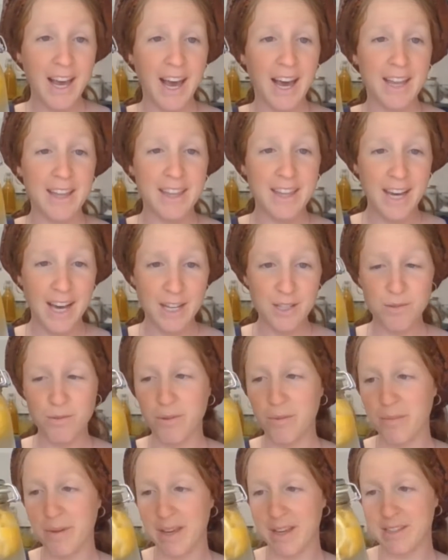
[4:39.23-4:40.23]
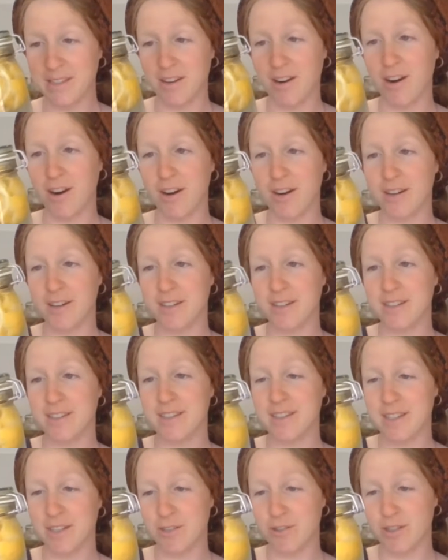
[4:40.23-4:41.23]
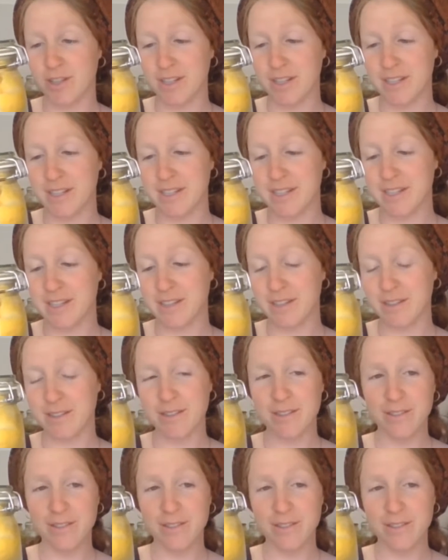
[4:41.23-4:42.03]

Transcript: and that's what makes our citrus